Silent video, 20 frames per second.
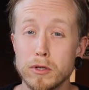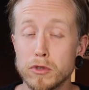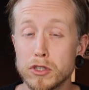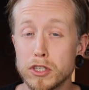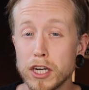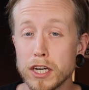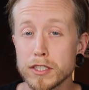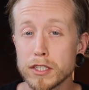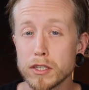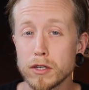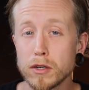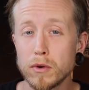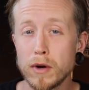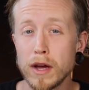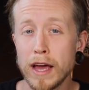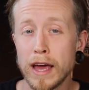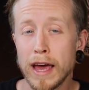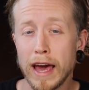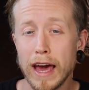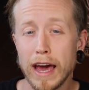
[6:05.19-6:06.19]
Jesso
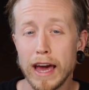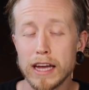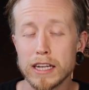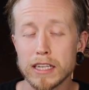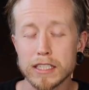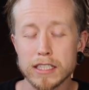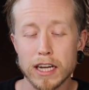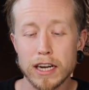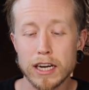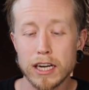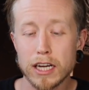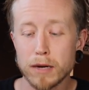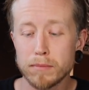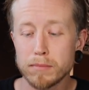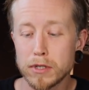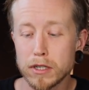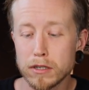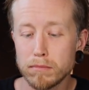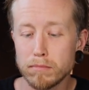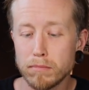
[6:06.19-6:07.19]
and signing up
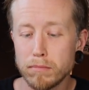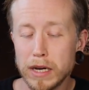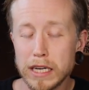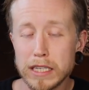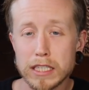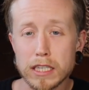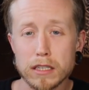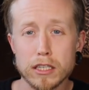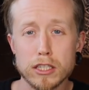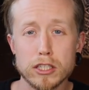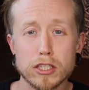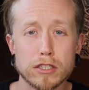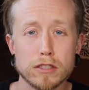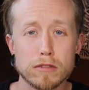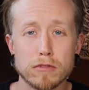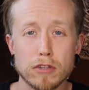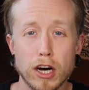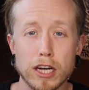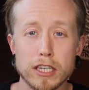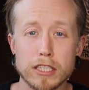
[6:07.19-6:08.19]
to basically
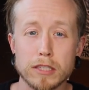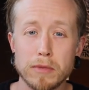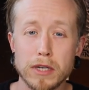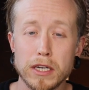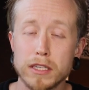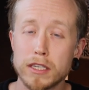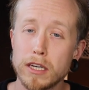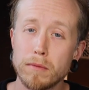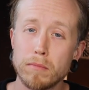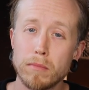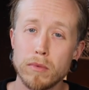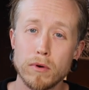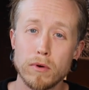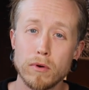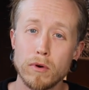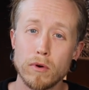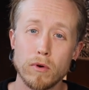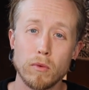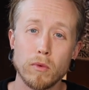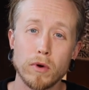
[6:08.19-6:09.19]
just toss me a tip
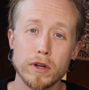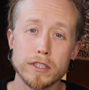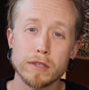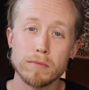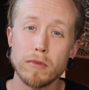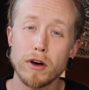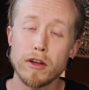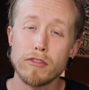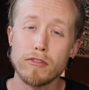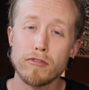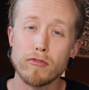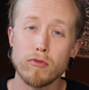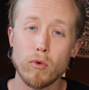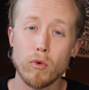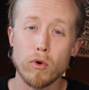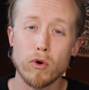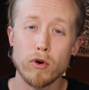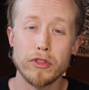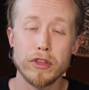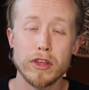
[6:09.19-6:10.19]
once a month
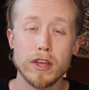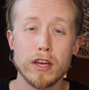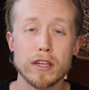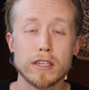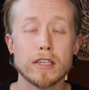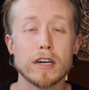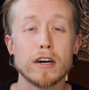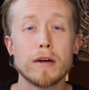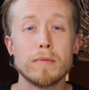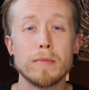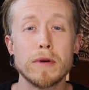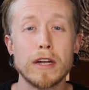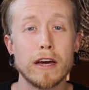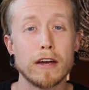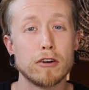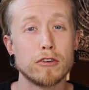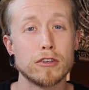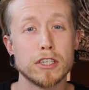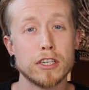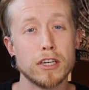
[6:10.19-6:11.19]
for the time and
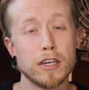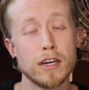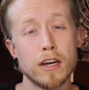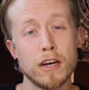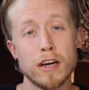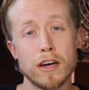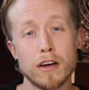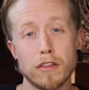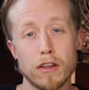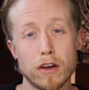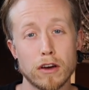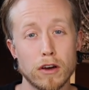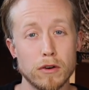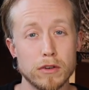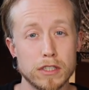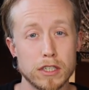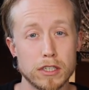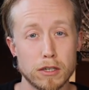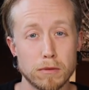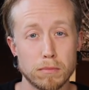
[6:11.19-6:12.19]
energy that
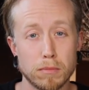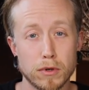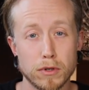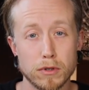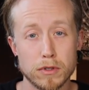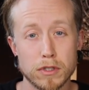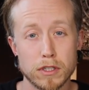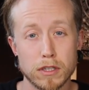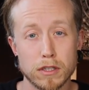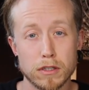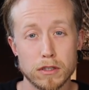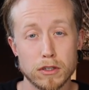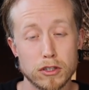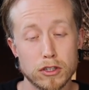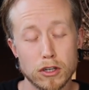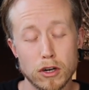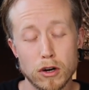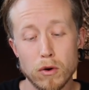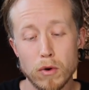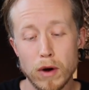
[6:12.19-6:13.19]
goes into producing the
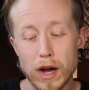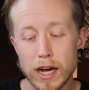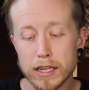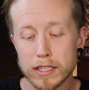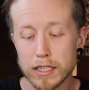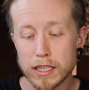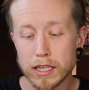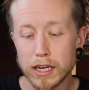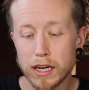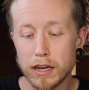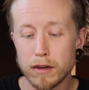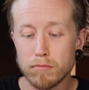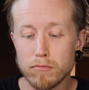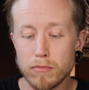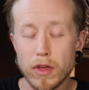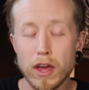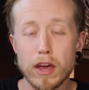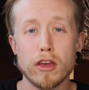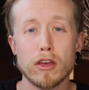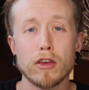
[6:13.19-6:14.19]
show as a
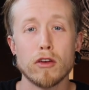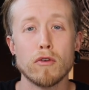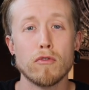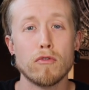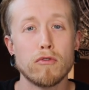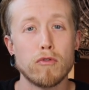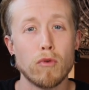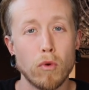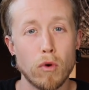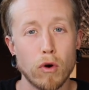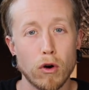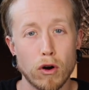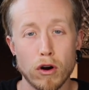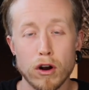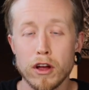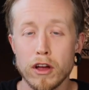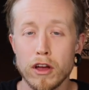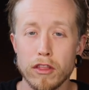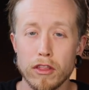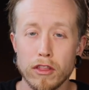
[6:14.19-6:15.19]
thank you for
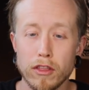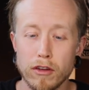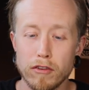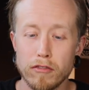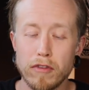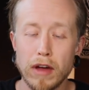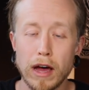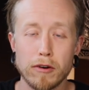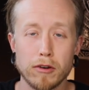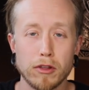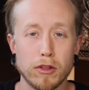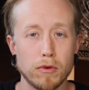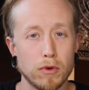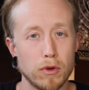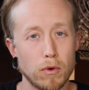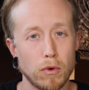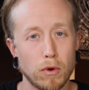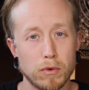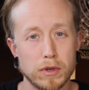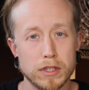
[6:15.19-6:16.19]
the value
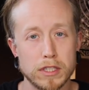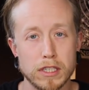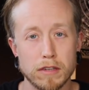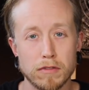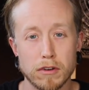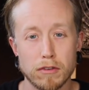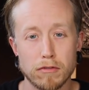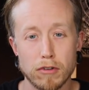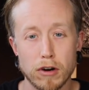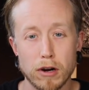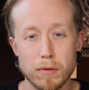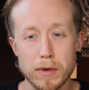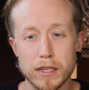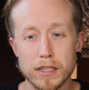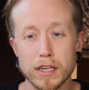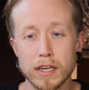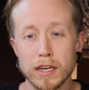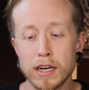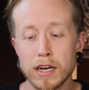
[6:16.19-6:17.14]
you are receiving from it.